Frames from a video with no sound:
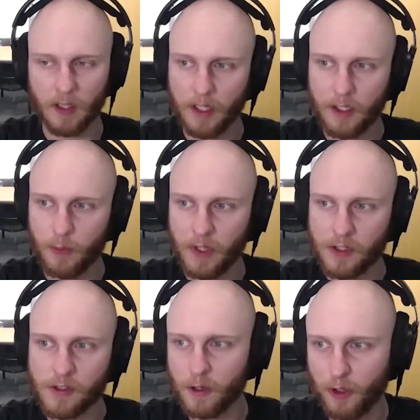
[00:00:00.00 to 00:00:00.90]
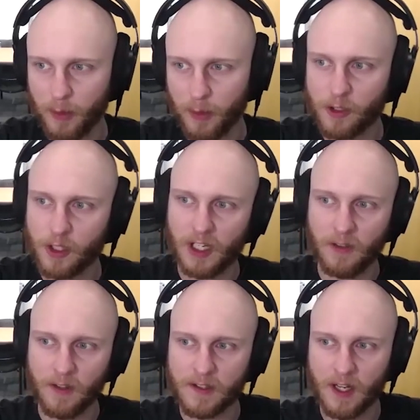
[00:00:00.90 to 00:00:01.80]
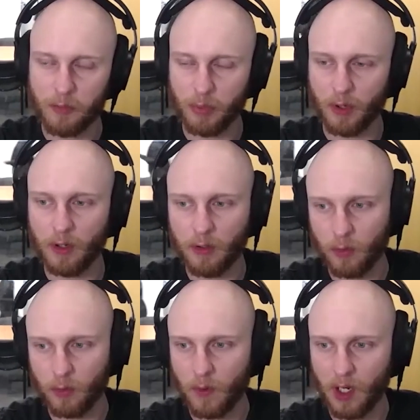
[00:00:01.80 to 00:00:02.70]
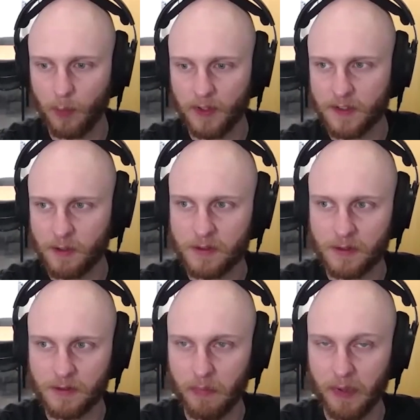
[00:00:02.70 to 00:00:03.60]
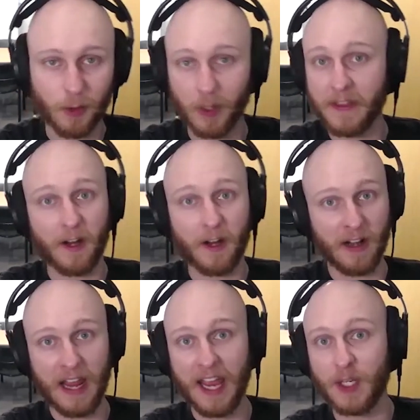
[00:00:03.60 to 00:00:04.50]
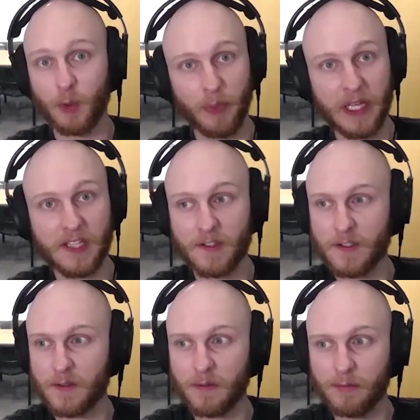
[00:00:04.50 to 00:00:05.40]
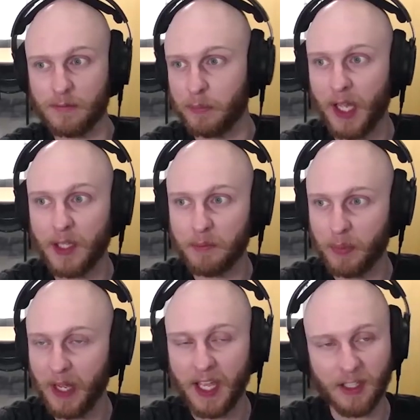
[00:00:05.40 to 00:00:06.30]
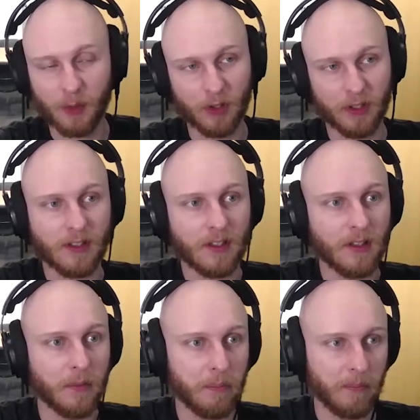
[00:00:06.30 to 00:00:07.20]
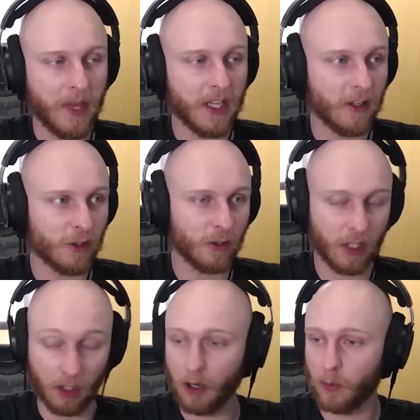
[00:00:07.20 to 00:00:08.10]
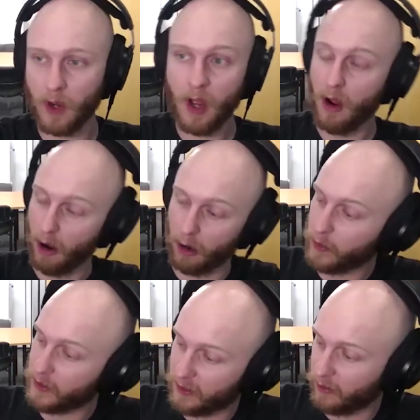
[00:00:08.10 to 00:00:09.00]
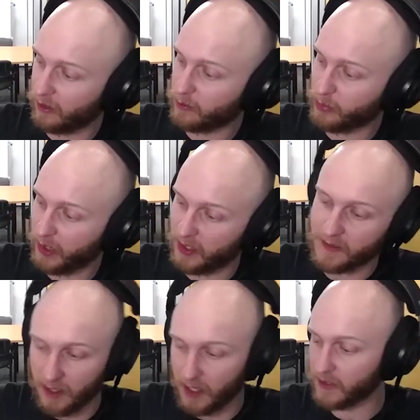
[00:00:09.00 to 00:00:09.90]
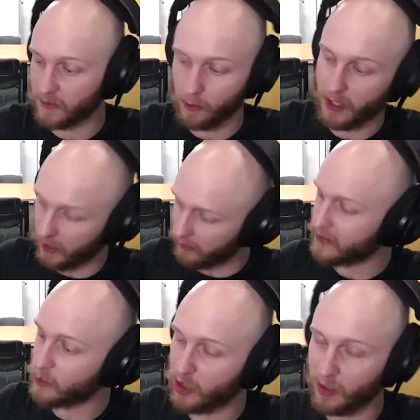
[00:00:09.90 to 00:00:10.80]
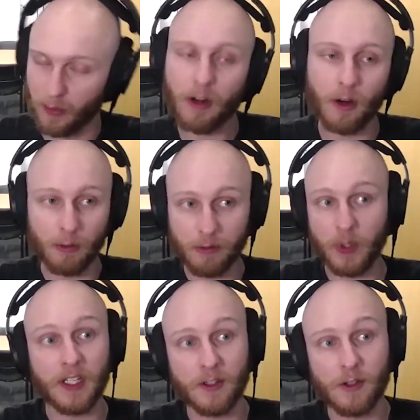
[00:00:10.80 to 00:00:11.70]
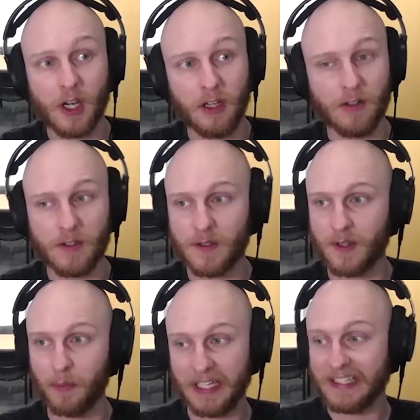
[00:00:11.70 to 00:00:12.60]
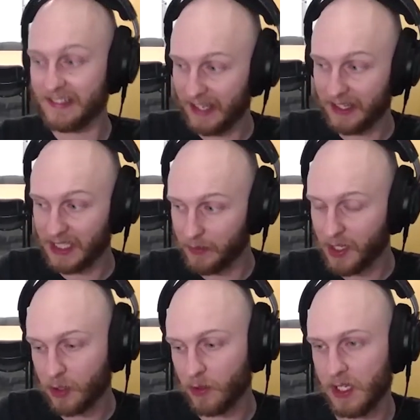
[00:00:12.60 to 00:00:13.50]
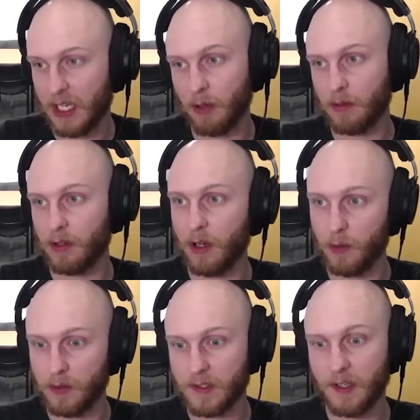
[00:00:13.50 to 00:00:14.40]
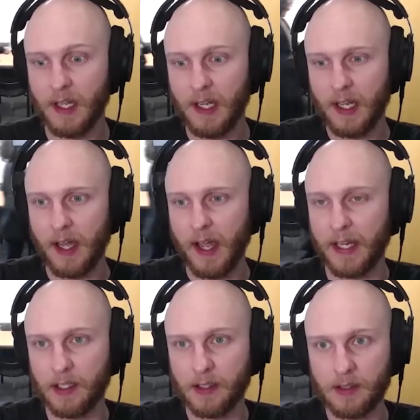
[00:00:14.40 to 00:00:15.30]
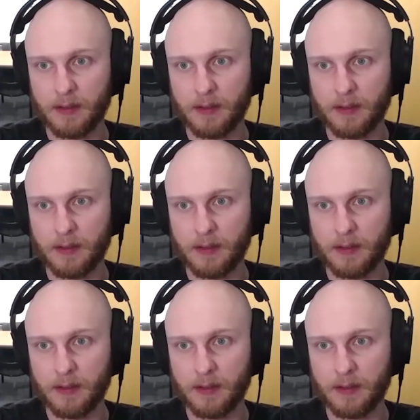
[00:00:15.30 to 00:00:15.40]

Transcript: like you'd mentioned earlier about checking the state bar requirements, just like doing that on an annual basis, biannual, and making sure like, are we still in compliance? Yes. Okay. Easy check marker. Do we need to change something slightly and make sure the accountant knows? And